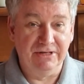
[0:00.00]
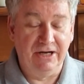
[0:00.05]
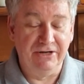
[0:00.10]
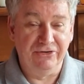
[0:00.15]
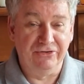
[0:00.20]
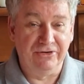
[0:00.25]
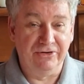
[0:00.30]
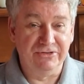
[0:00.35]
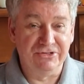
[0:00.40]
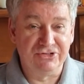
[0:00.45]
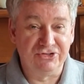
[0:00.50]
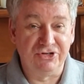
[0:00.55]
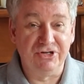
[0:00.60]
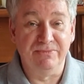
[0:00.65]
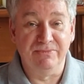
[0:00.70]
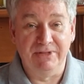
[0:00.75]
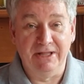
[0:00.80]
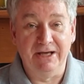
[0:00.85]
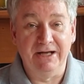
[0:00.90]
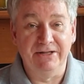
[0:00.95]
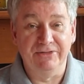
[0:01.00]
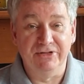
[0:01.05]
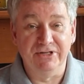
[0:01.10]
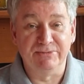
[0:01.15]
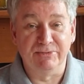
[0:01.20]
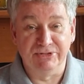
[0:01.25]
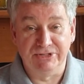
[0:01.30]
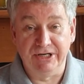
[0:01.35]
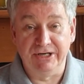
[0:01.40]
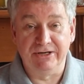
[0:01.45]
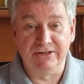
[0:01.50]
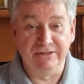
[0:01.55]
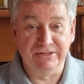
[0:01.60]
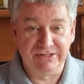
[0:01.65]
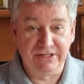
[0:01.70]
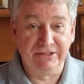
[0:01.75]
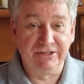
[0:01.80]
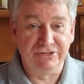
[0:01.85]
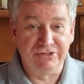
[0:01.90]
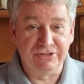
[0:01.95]
underground stream that had this particular
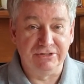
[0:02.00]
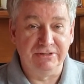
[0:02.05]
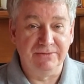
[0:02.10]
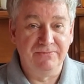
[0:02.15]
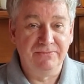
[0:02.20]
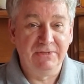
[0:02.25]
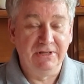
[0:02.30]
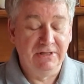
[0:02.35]
signature,